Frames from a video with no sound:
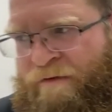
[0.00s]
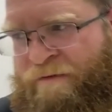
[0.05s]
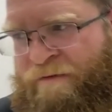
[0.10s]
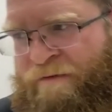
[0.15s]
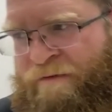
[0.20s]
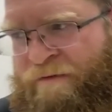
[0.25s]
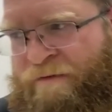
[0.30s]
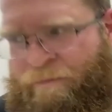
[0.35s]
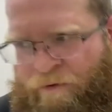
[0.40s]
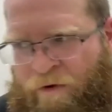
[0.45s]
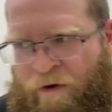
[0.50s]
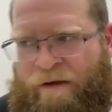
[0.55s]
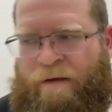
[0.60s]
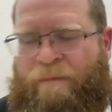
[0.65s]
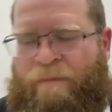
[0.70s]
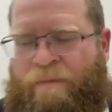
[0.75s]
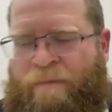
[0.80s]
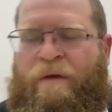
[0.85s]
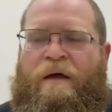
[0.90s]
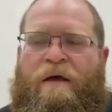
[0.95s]
the first
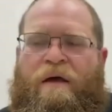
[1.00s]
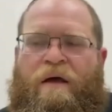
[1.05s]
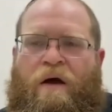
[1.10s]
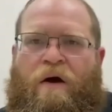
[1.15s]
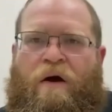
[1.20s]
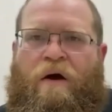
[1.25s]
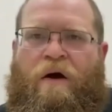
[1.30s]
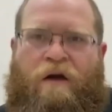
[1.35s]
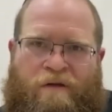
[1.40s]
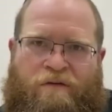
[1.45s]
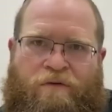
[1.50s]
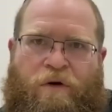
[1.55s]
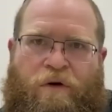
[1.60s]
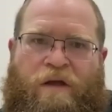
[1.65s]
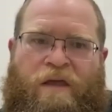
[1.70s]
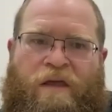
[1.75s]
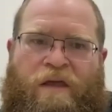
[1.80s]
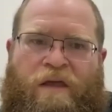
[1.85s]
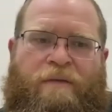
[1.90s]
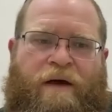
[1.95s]
few prakim are going to be
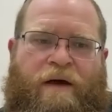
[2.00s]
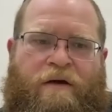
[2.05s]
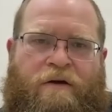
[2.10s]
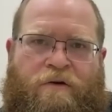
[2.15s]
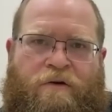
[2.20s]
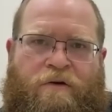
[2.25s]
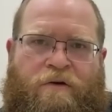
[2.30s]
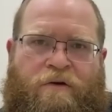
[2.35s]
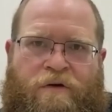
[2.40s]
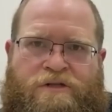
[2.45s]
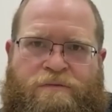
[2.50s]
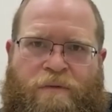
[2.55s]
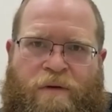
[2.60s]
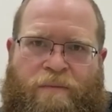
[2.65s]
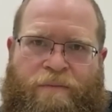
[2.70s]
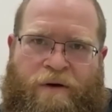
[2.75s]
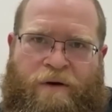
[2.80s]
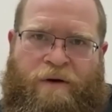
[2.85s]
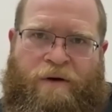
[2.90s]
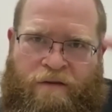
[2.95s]
talking about Kriya
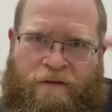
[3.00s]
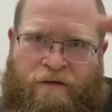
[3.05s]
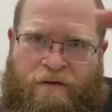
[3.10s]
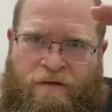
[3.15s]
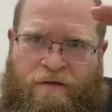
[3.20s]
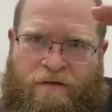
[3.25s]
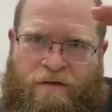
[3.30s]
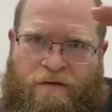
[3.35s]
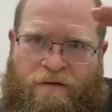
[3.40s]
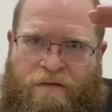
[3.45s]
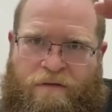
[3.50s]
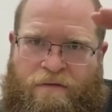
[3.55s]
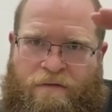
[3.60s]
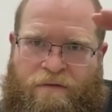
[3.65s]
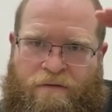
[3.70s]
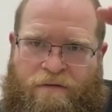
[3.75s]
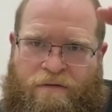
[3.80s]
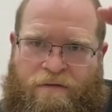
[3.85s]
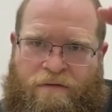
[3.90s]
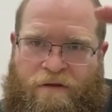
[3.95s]
Shema, but on the
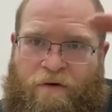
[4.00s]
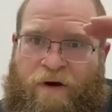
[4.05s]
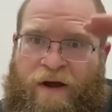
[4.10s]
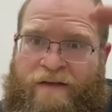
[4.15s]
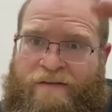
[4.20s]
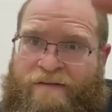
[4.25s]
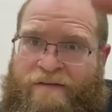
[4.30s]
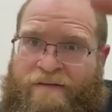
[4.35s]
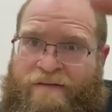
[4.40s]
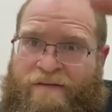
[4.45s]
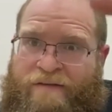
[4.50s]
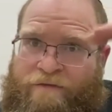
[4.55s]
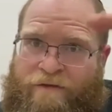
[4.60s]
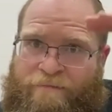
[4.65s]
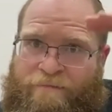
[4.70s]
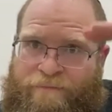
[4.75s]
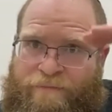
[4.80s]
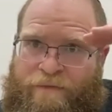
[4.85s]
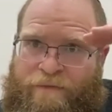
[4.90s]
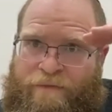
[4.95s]
Deraisa
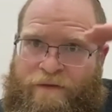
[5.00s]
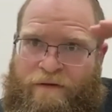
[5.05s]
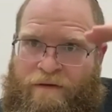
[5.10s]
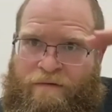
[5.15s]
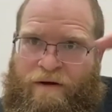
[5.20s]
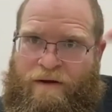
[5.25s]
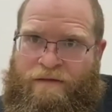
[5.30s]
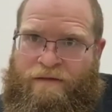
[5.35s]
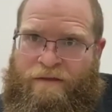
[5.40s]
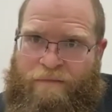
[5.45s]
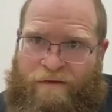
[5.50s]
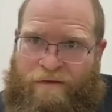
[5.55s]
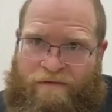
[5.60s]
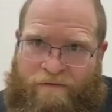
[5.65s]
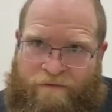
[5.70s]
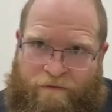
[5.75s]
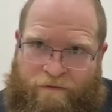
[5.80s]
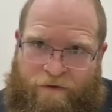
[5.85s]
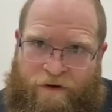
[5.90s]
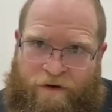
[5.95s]
level,
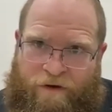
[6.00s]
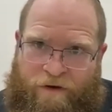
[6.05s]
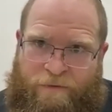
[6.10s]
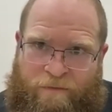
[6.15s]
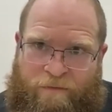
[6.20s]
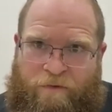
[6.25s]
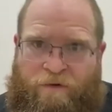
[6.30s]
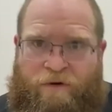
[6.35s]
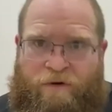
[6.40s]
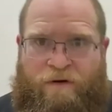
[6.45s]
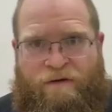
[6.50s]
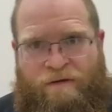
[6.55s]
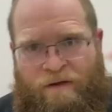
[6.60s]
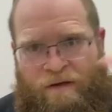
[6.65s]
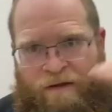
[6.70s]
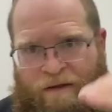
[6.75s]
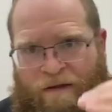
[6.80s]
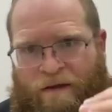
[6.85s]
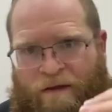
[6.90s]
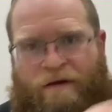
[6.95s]
right? The mitzvah of Kriya Shema in the
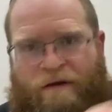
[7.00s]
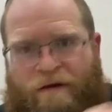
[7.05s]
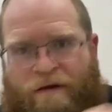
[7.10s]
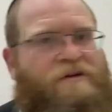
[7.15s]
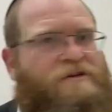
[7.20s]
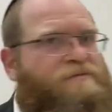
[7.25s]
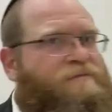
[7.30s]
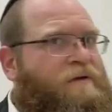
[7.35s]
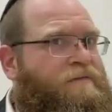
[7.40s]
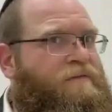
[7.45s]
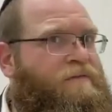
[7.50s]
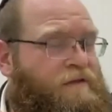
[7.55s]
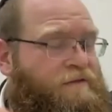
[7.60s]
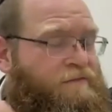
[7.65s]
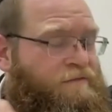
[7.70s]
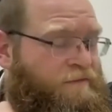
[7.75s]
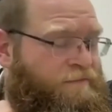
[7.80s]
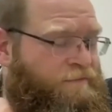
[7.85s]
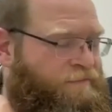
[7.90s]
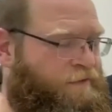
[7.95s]
morning and Kriya
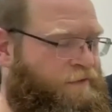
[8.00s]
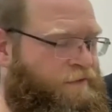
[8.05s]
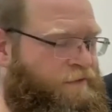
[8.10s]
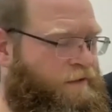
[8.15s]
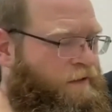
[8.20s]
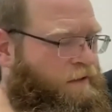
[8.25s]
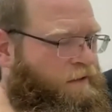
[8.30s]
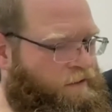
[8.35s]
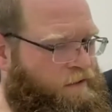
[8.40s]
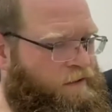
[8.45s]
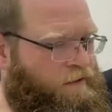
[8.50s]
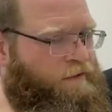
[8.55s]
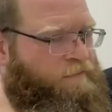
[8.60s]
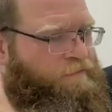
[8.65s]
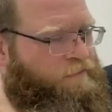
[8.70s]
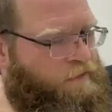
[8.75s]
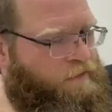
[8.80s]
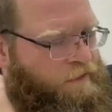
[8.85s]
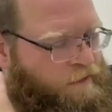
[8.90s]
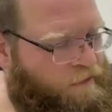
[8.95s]
Shema in the evening.
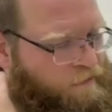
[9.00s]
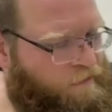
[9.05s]
Okay,